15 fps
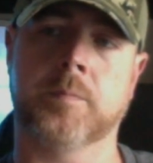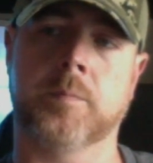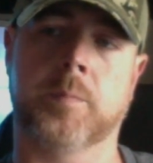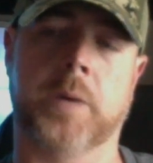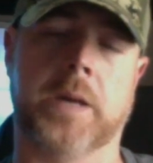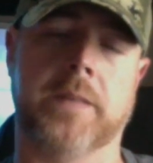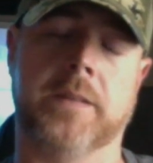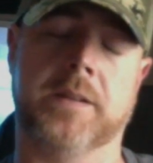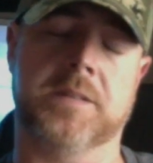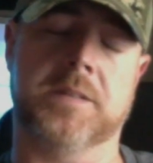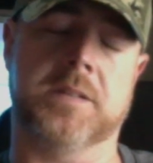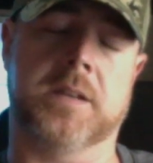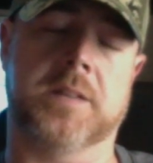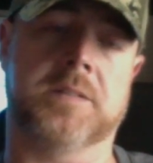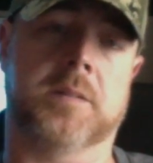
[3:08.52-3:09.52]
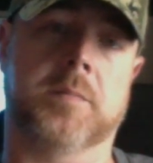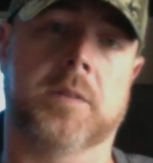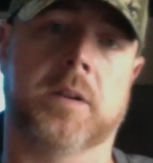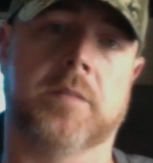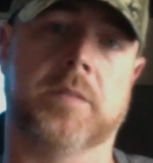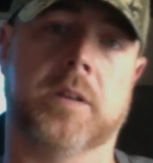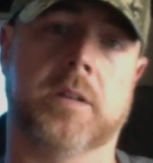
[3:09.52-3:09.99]
But that's not
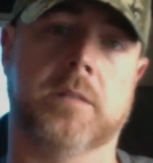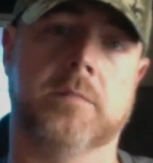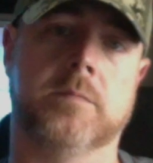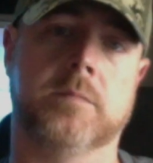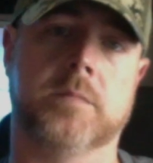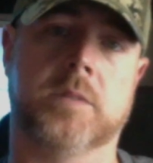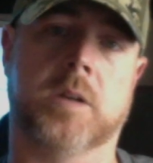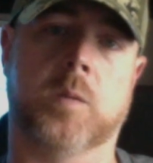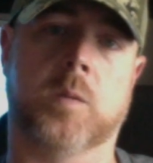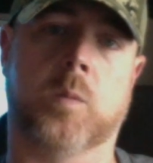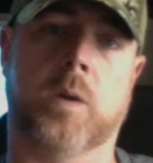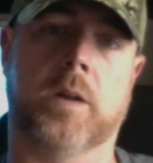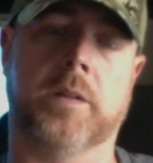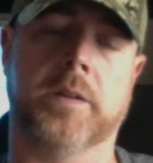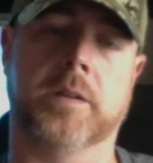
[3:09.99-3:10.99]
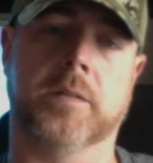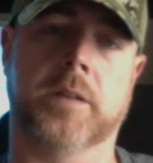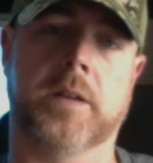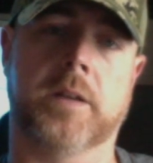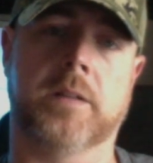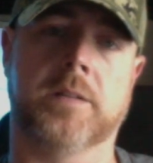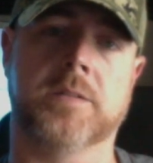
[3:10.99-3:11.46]
something I've done well here
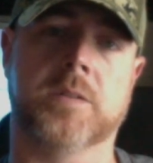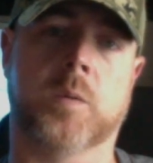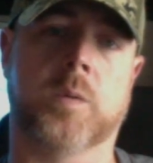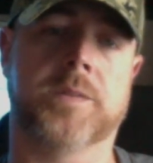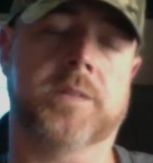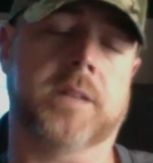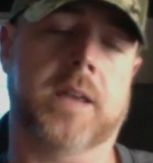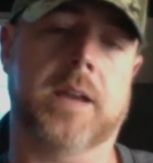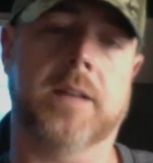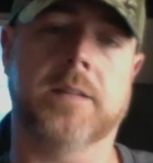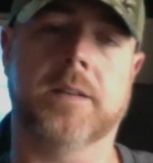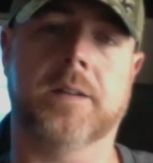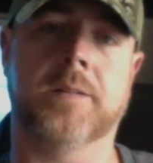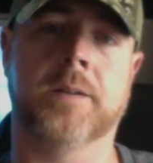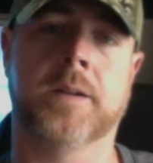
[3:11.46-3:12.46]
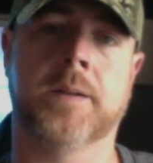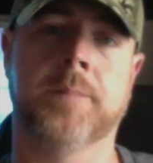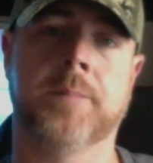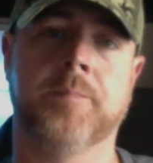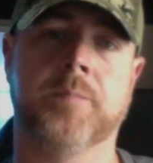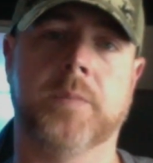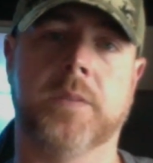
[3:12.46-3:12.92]
lately. So once again,
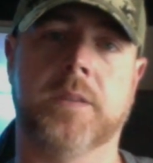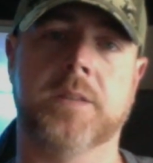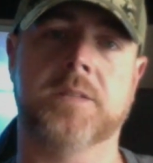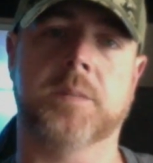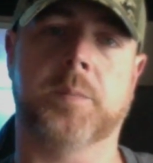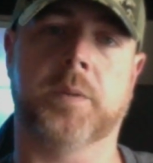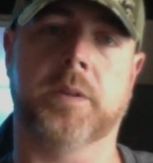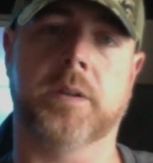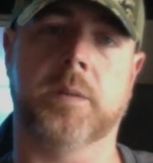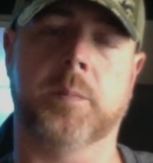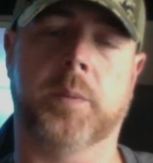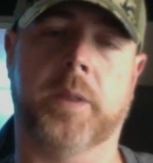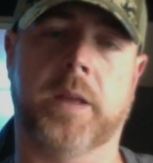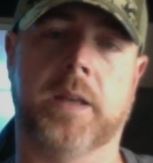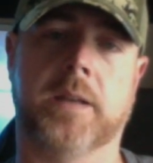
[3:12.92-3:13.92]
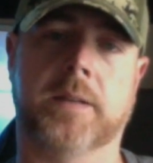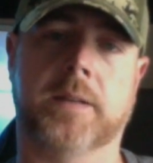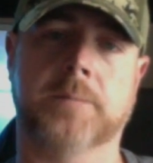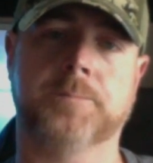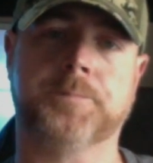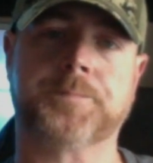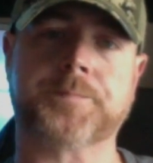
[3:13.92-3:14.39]
discipline and
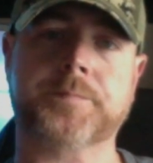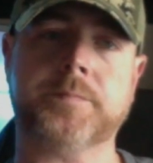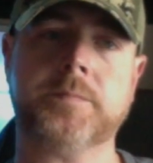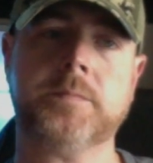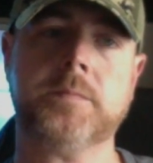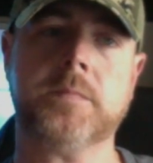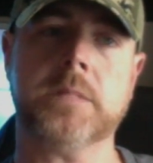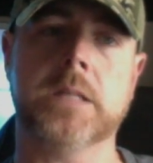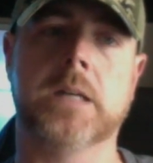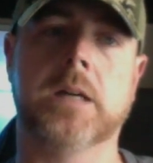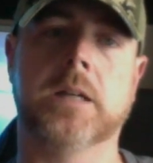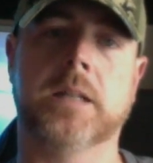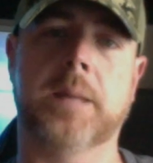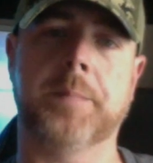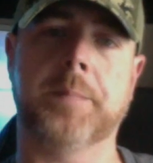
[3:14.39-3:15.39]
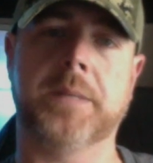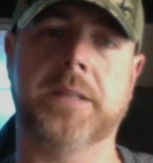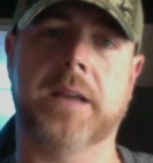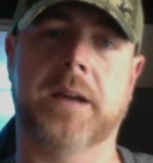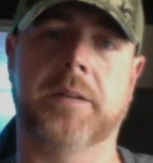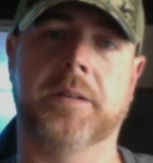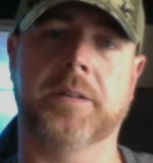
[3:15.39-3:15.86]
planning let me
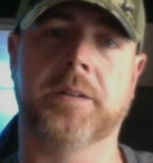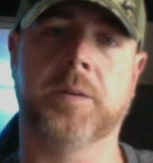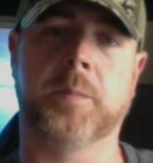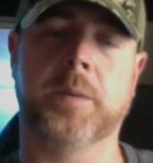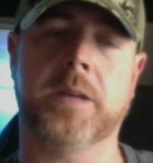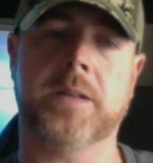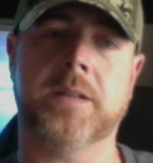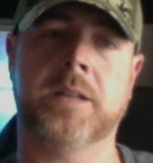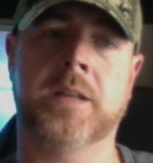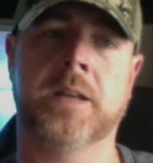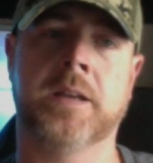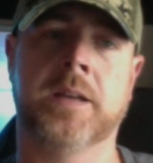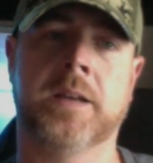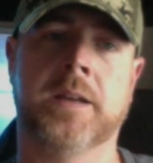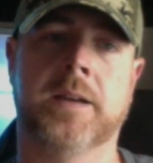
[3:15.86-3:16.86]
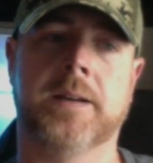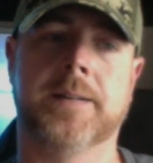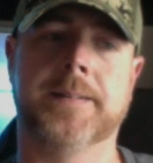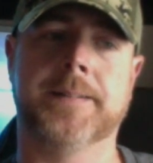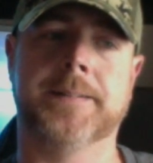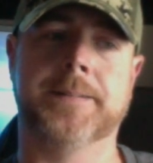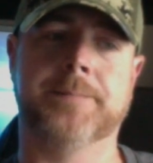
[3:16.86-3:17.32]
down a little bit,
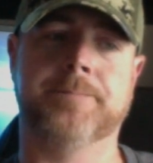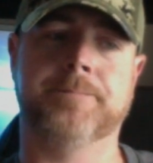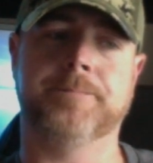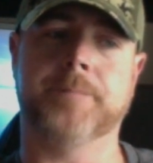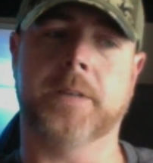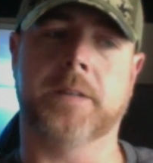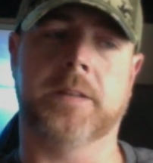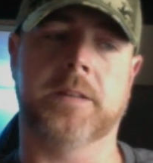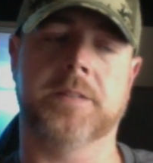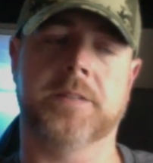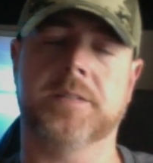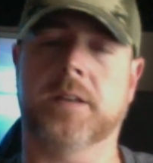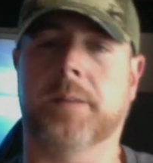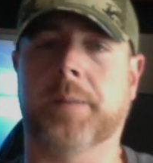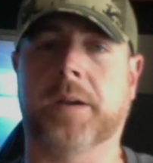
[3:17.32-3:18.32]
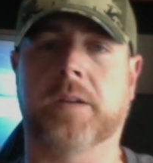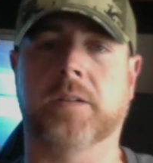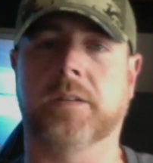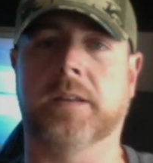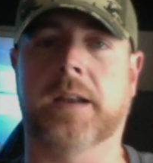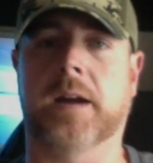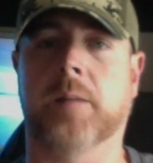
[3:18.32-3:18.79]
and then this time I
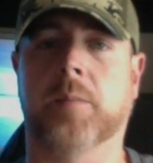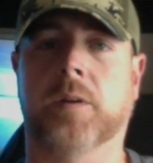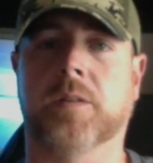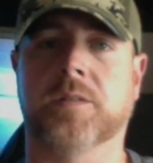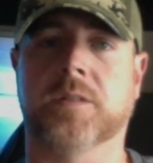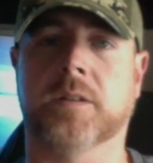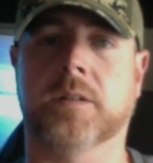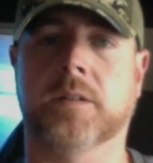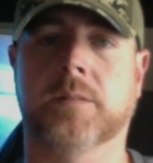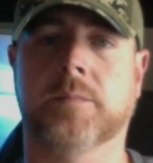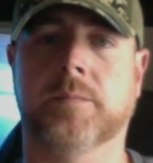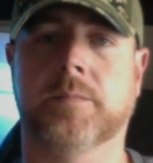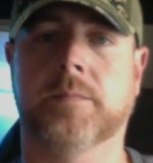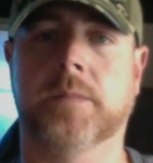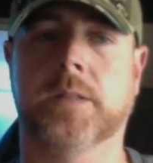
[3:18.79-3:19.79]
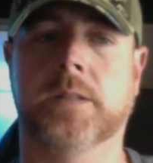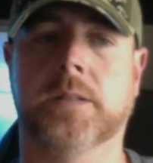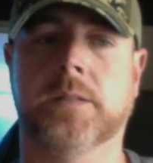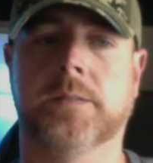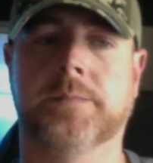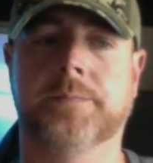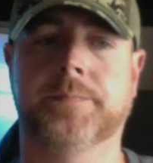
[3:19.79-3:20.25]
couldn't get out because
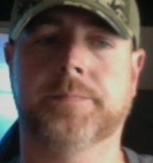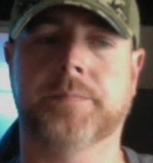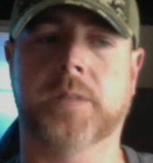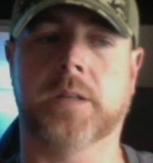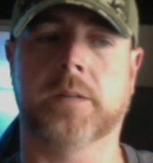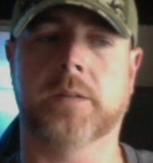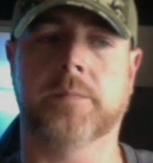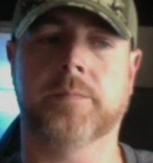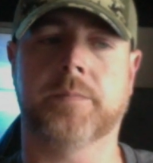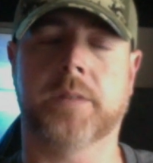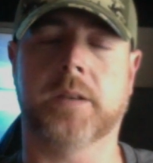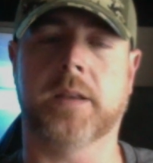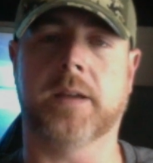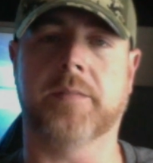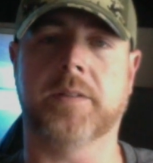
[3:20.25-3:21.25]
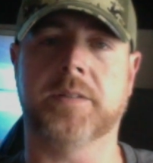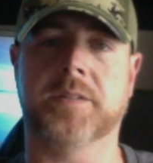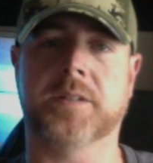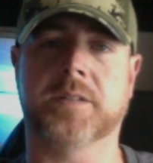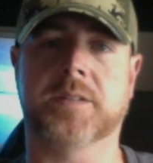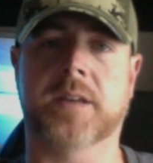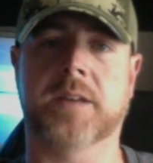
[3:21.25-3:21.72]
didn't have any
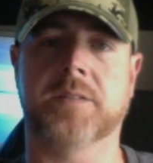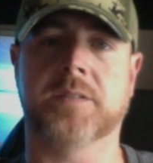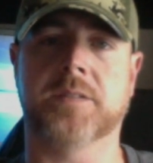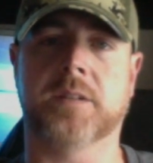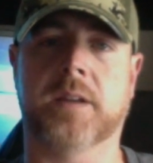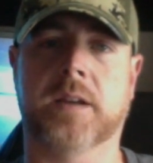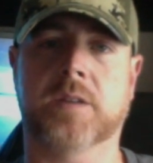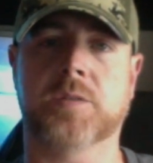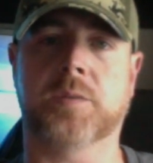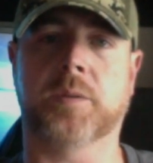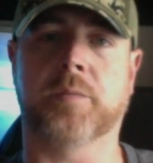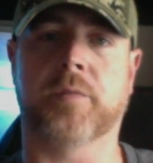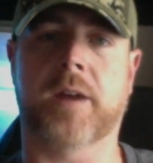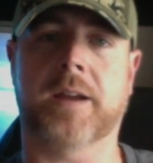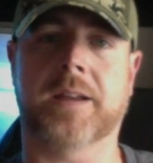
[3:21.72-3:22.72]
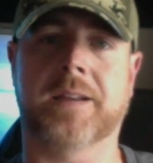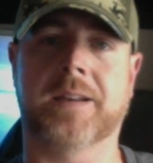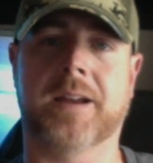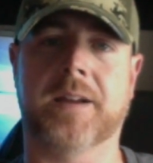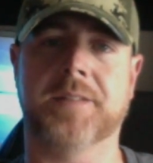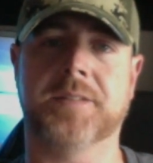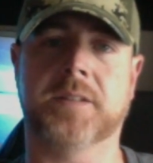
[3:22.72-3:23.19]
success in actually
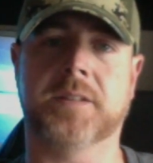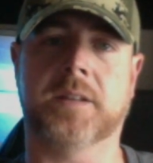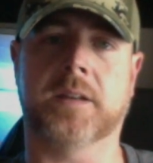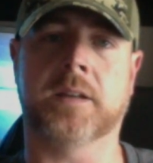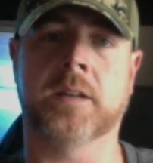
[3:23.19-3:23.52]
recognizing